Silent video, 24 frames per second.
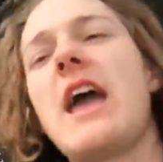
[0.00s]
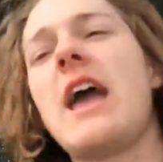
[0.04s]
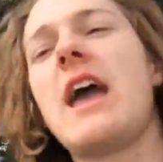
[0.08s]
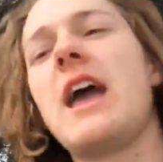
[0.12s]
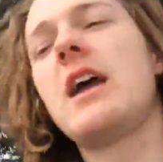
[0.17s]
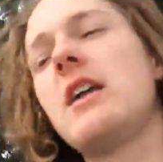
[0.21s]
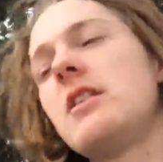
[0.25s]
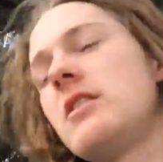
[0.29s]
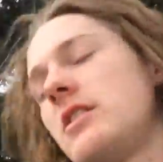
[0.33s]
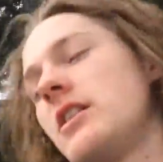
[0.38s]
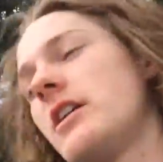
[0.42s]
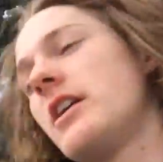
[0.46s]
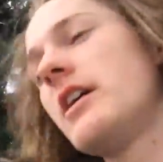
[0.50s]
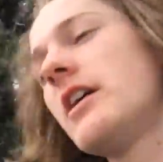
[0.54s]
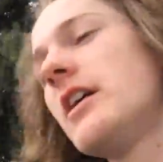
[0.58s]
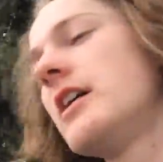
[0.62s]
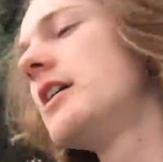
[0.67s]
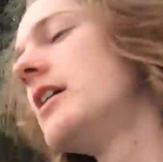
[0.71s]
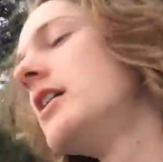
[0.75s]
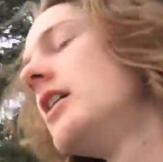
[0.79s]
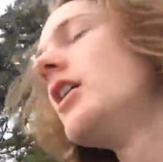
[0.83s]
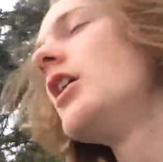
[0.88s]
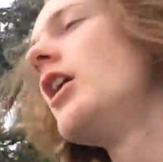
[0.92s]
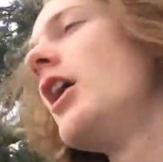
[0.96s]
and
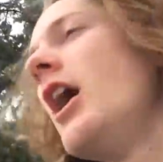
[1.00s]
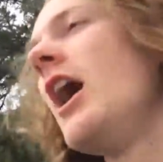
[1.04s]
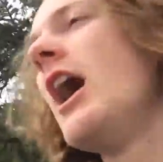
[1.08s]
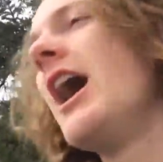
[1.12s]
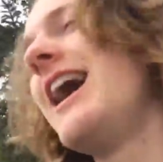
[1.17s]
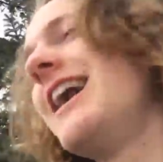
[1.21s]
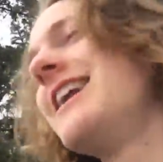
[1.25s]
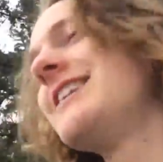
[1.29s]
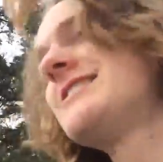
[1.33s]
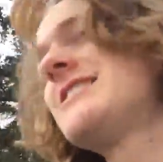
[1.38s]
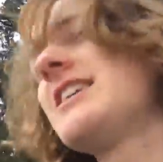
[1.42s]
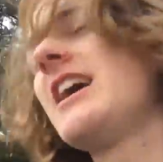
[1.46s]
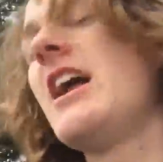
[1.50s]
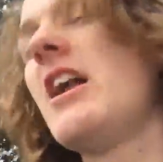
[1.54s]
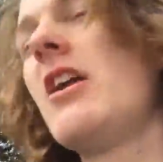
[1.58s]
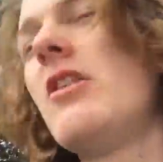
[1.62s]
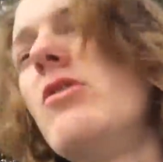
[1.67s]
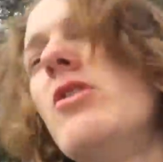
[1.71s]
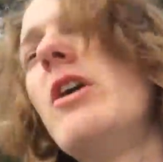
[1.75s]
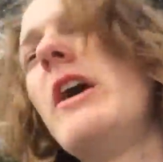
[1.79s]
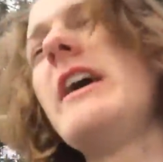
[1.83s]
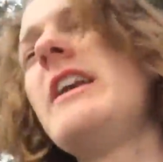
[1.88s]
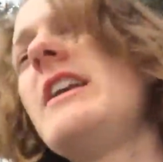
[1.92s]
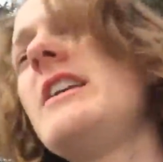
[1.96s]
I decided
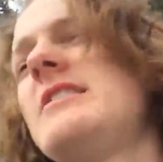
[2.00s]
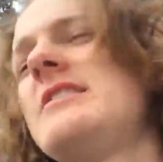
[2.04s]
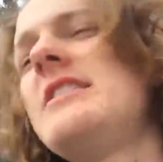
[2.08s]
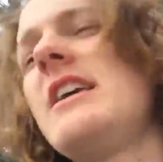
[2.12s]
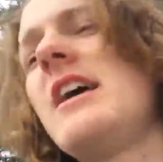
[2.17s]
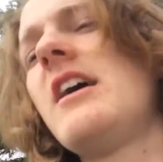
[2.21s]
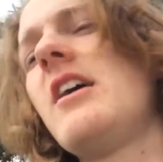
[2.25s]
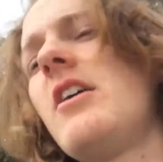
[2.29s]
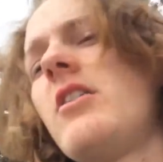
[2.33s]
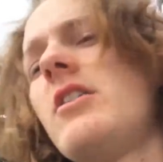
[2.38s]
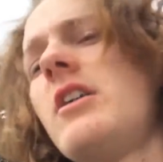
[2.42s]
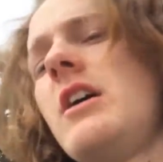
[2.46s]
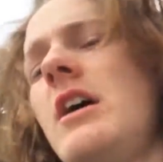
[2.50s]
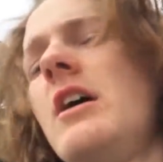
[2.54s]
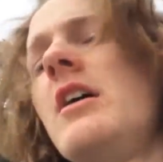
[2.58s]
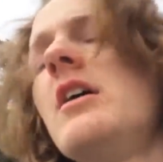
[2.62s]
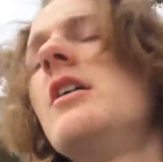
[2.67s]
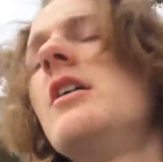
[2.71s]
to write it down,